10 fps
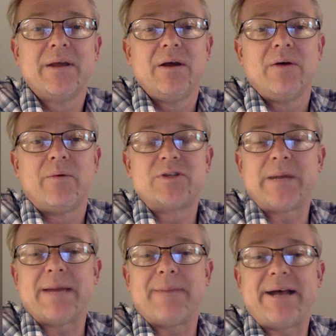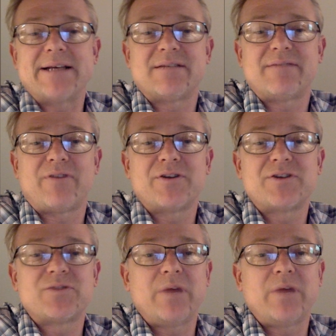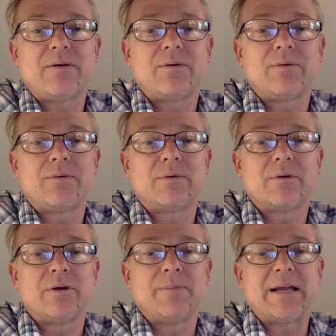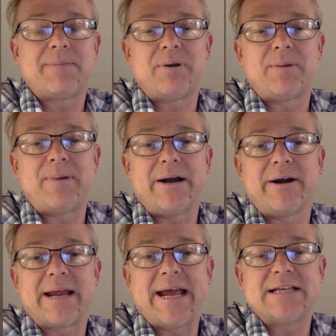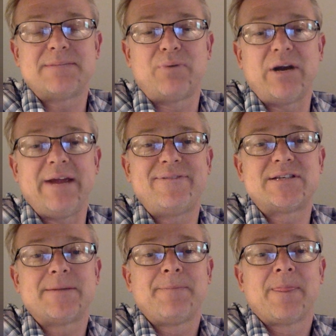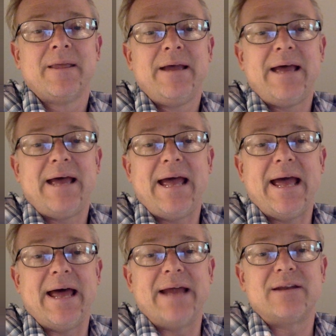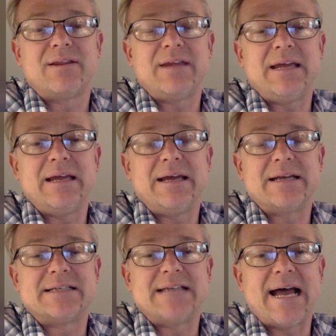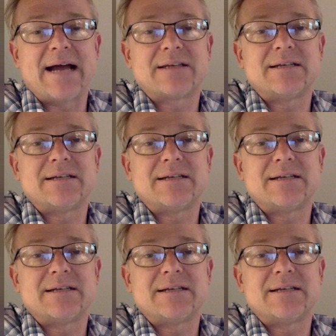Once we get past the first week, you'll be preparing case briefs, and the exact